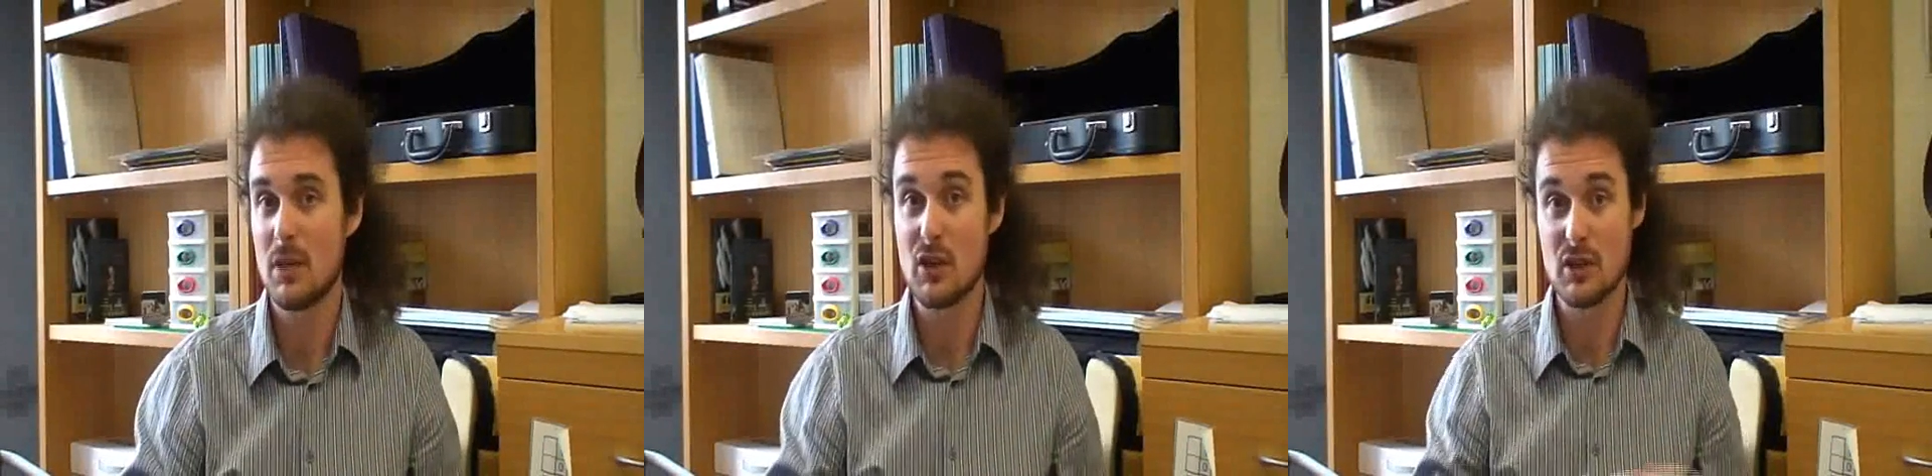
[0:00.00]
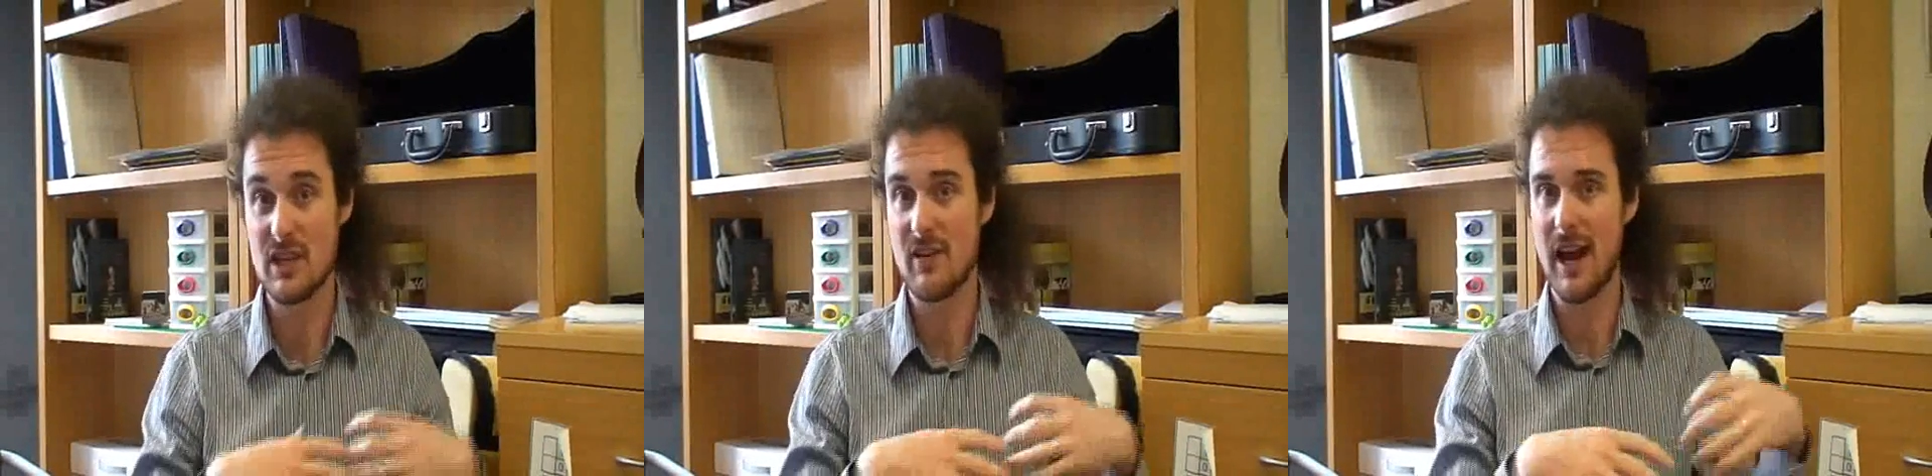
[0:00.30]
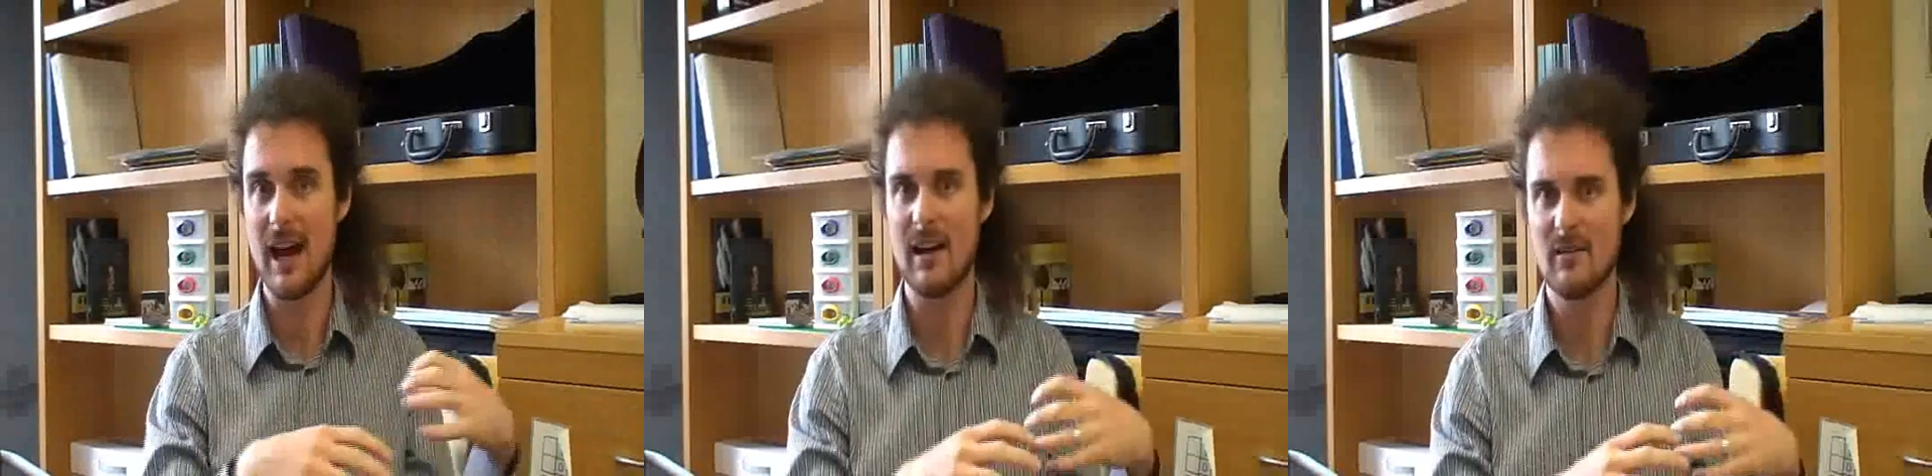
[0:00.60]
because
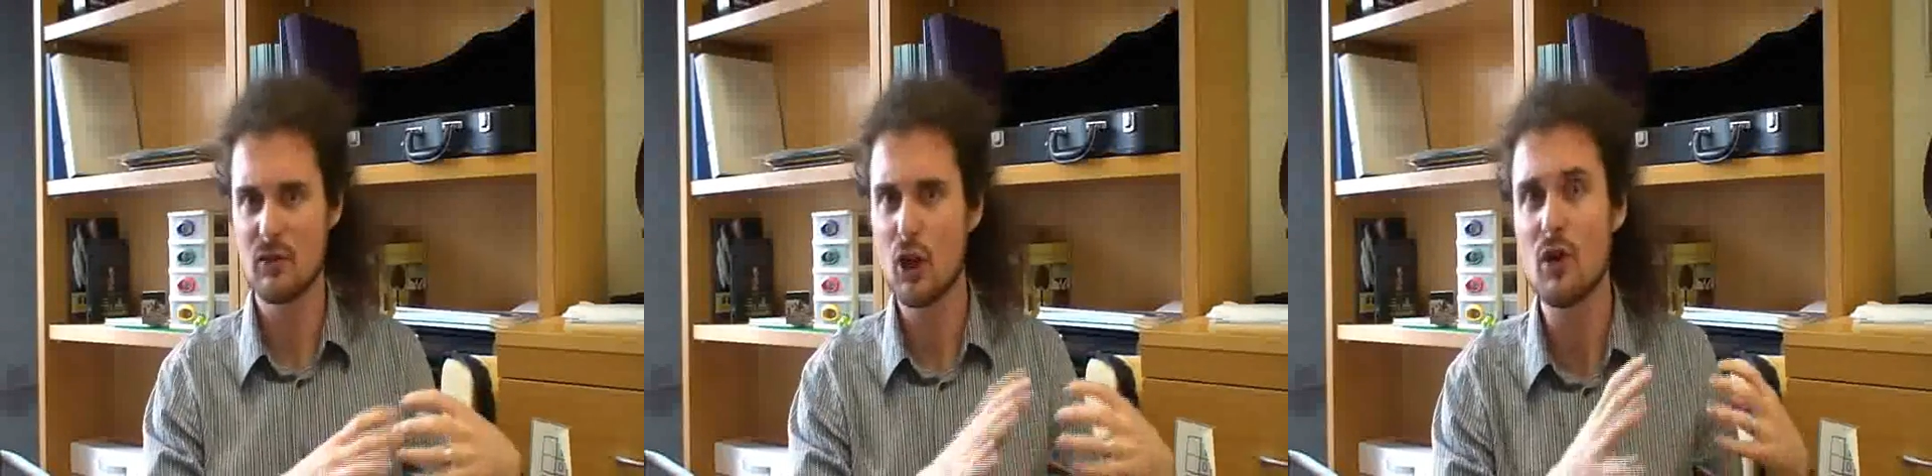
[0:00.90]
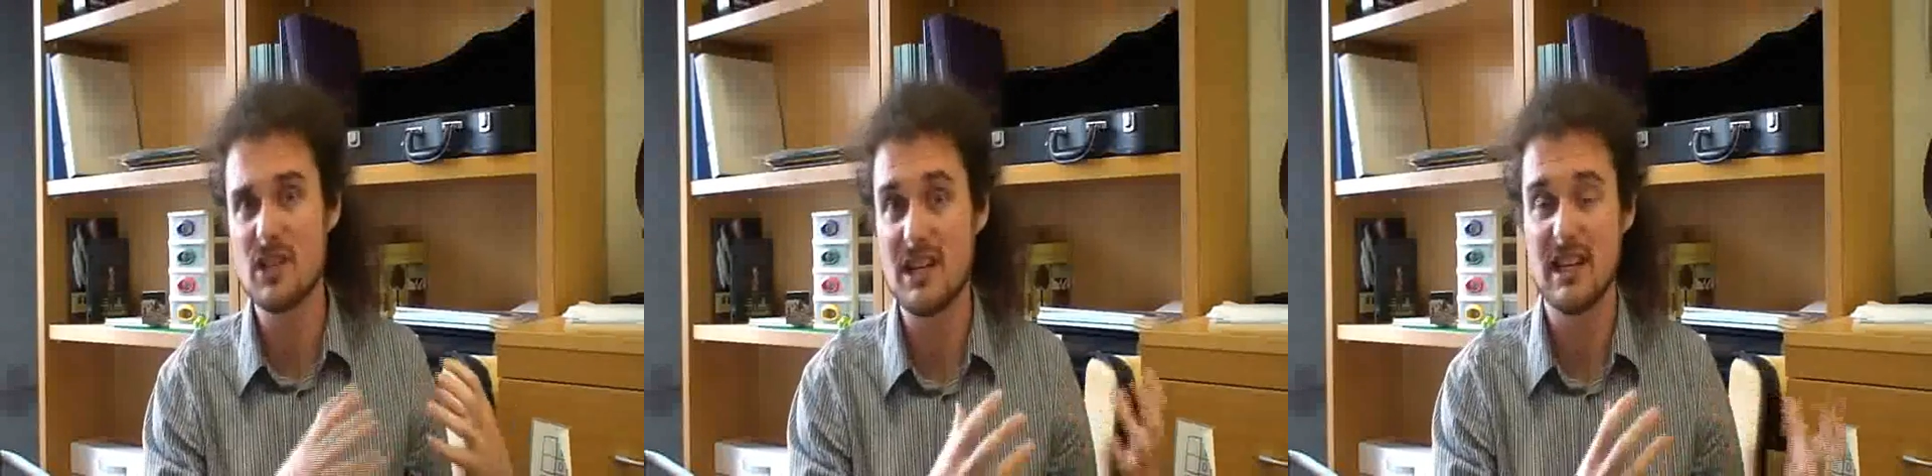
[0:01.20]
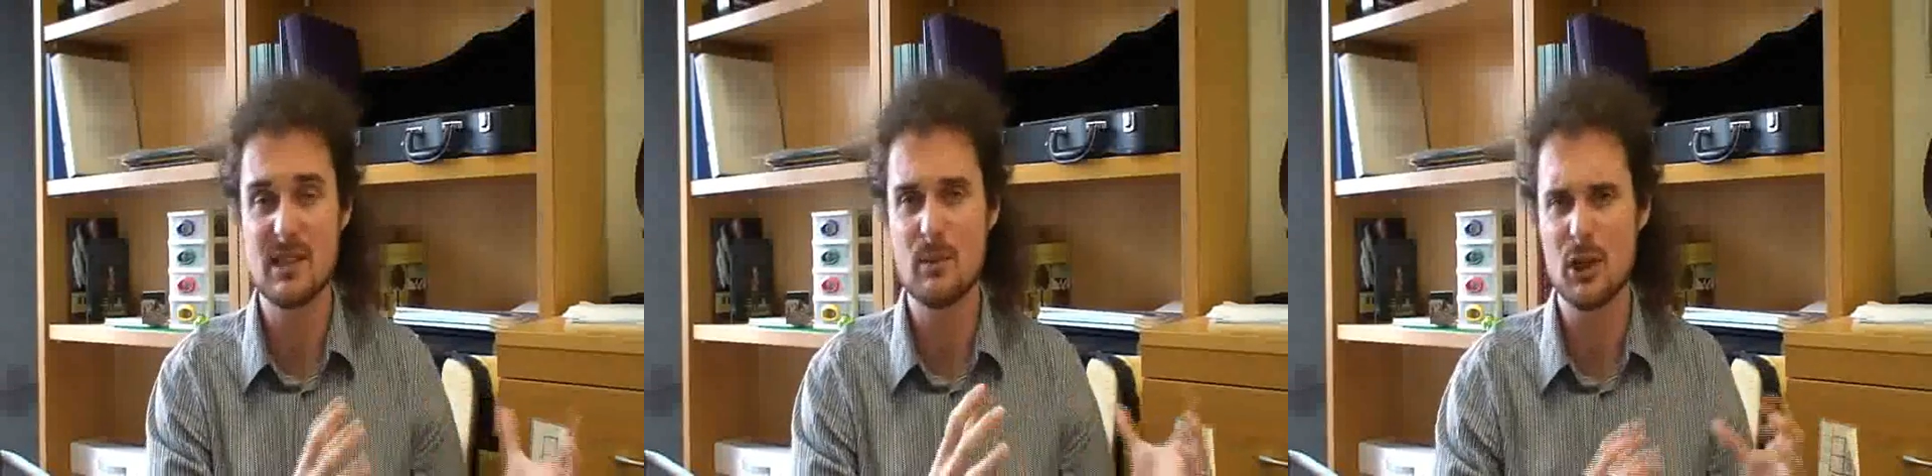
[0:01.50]
there are
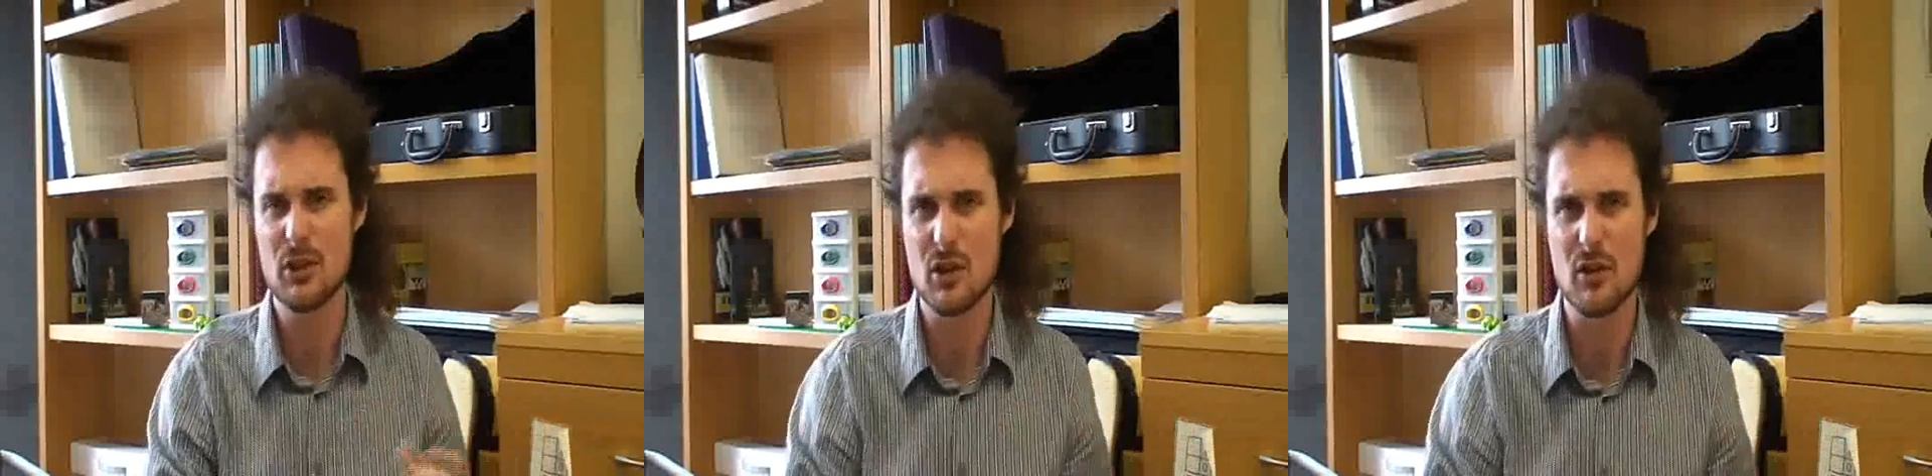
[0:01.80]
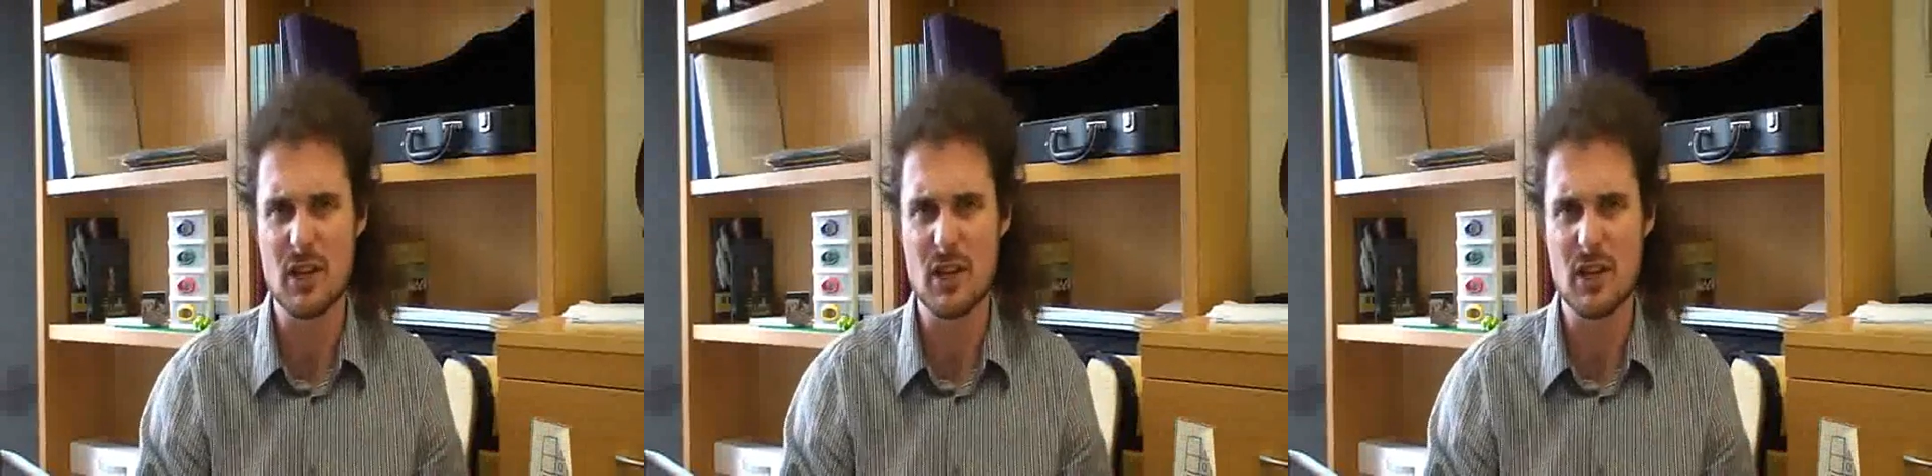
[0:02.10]
content experts